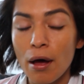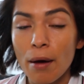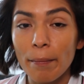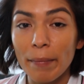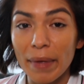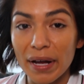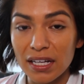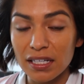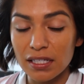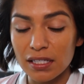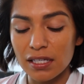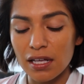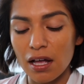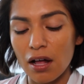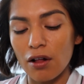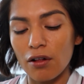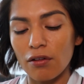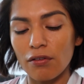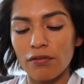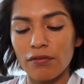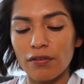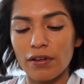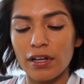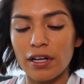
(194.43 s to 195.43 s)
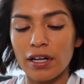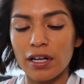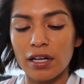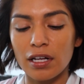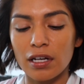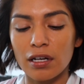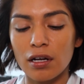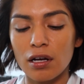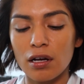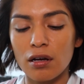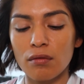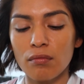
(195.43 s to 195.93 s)
myself and
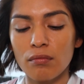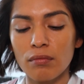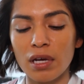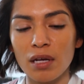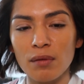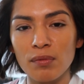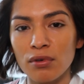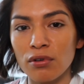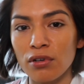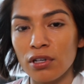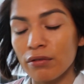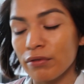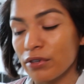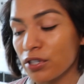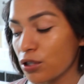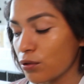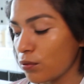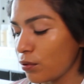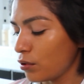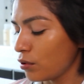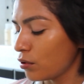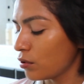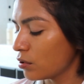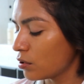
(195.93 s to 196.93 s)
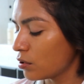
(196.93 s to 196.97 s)
my beauty rituals.